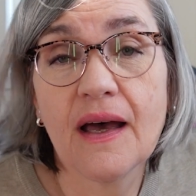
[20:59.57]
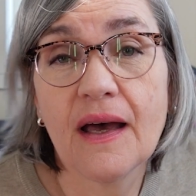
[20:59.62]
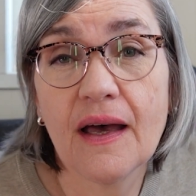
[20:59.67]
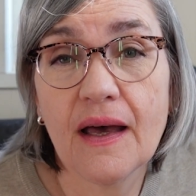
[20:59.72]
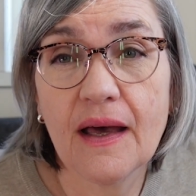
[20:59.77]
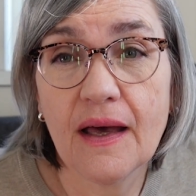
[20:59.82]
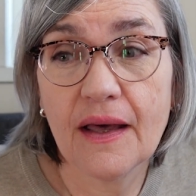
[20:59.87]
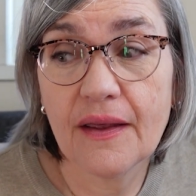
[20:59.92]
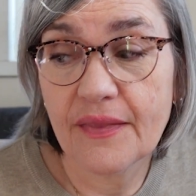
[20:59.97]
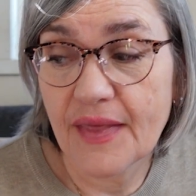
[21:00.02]

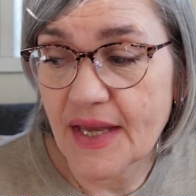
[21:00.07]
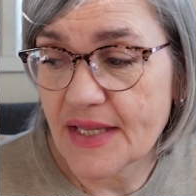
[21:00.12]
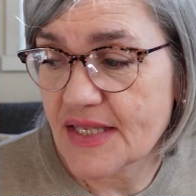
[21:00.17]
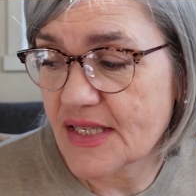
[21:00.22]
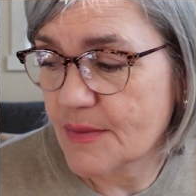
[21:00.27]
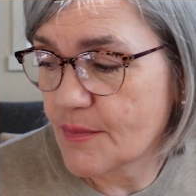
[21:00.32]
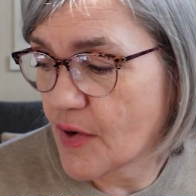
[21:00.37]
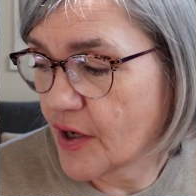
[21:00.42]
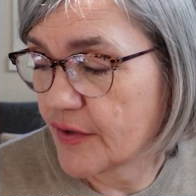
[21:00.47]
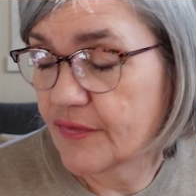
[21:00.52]

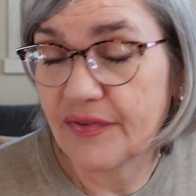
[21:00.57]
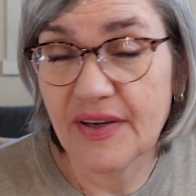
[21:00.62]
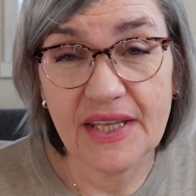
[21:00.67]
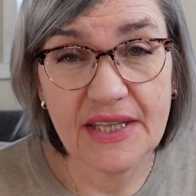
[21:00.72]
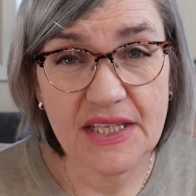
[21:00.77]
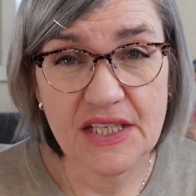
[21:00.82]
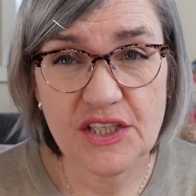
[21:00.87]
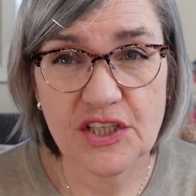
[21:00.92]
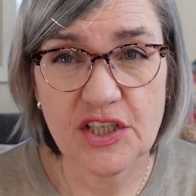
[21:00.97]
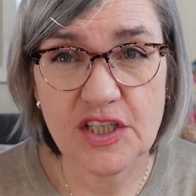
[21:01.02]
that's my
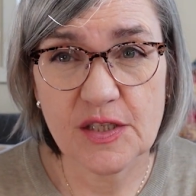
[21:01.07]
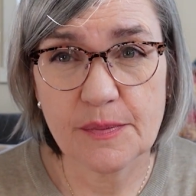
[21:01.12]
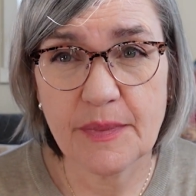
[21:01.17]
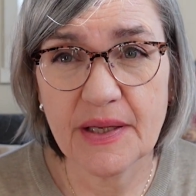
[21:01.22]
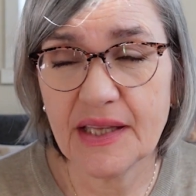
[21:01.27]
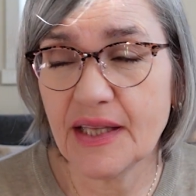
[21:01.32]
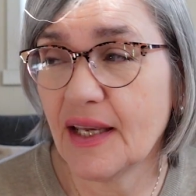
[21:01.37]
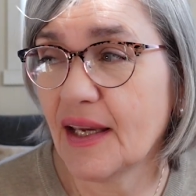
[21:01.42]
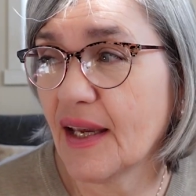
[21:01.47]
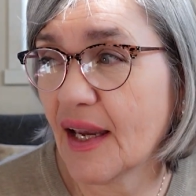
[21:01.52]
finished
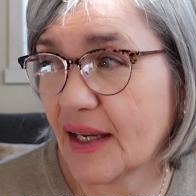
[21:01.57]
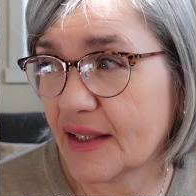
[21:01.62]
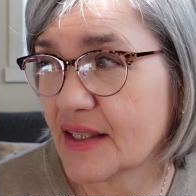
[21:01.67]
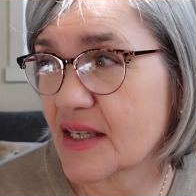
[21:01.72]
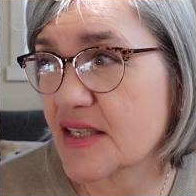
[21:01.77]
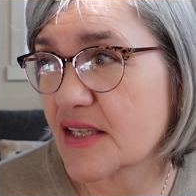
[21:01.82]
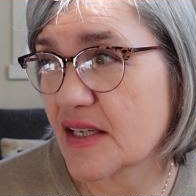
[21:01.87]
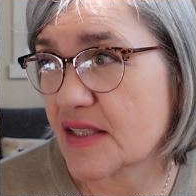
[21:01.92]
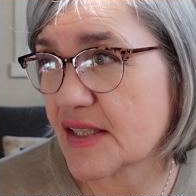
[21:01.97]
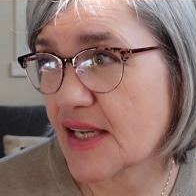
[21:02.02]
spinning, and
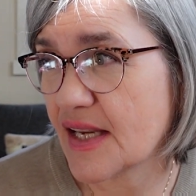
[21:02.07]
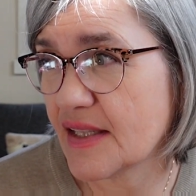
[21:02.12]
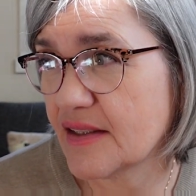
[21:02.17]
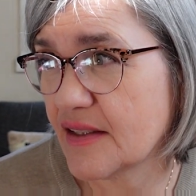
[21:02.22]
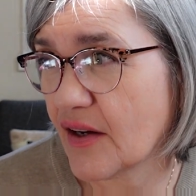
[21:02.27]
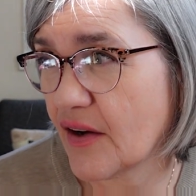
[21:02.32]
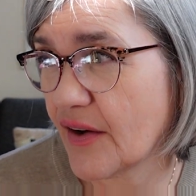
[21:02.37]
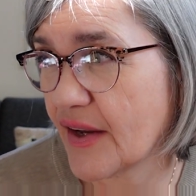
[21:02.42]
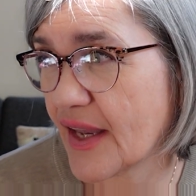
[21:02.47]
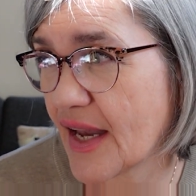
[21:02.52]
as I said,
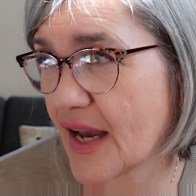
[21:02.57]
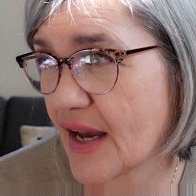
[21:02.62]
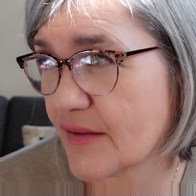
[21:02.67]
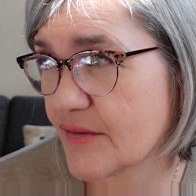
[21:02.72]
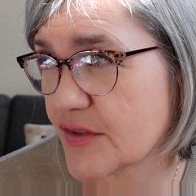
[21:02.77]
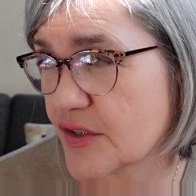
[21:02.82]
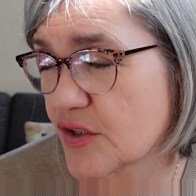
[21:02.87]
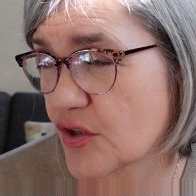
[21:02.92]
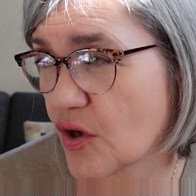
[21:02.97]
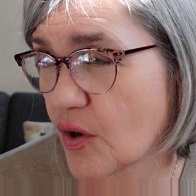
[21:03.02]
I
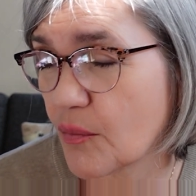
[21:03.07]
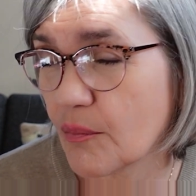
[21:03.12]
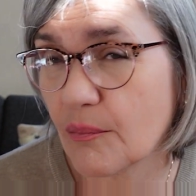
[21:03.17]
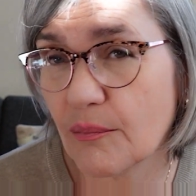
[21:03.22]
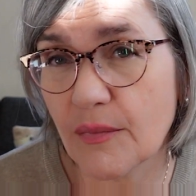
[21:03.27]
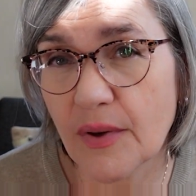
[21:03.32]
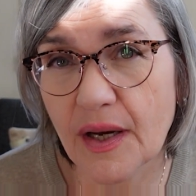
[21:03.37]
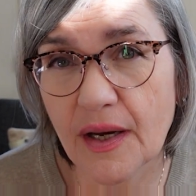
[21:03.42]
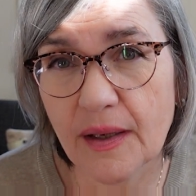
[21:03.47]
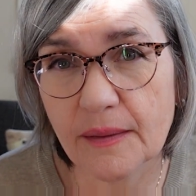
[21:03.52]
have
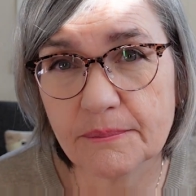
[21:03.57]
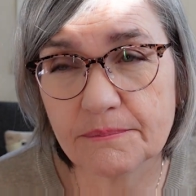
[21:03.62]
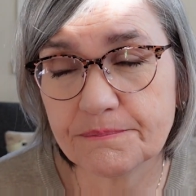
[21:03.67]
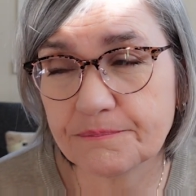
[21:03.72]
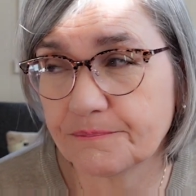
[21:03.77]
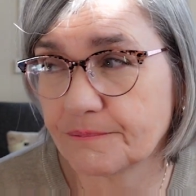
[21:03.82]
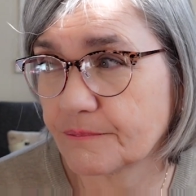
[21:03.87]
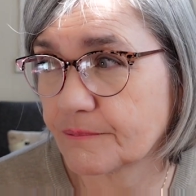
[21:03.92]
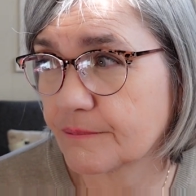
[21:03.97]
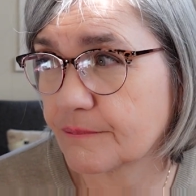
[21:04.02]
some,
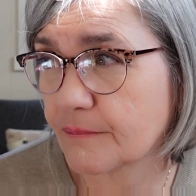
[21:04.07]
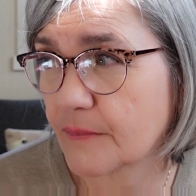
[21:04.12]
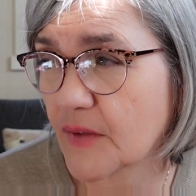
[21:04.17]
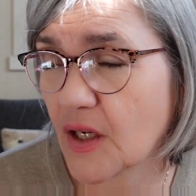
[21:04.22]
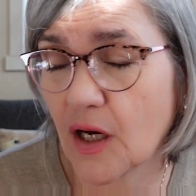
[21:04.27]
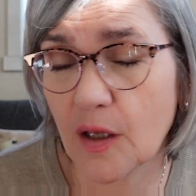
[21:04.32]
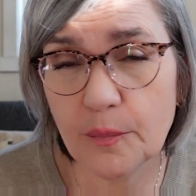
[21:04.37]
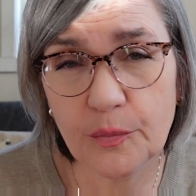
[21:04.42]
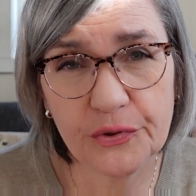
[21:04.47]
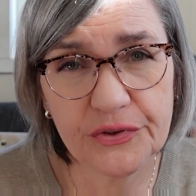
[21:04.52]

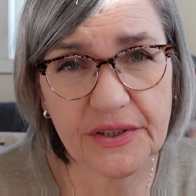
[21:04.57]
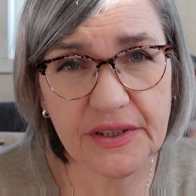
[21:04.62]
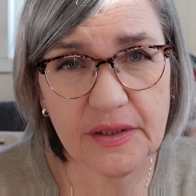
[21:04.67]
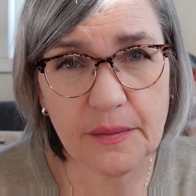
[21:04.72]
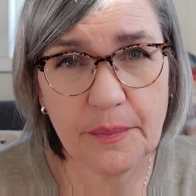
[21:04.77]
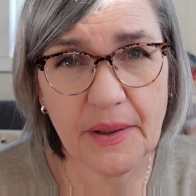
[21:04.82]
I'll put in a